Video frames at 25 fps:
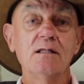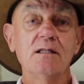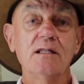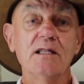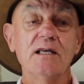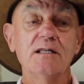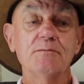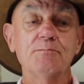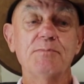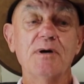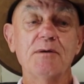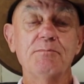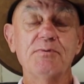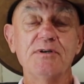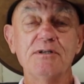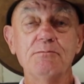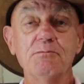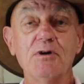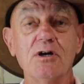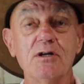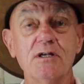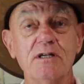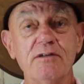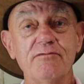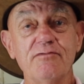That puppy
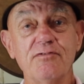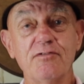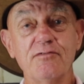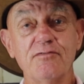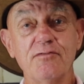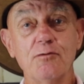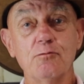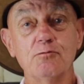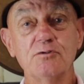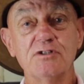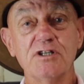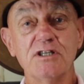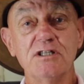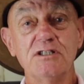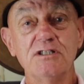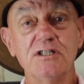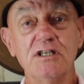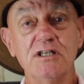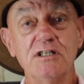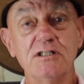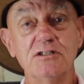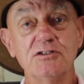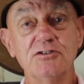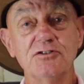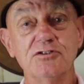might live for 14
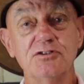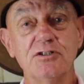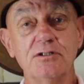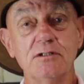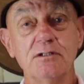years.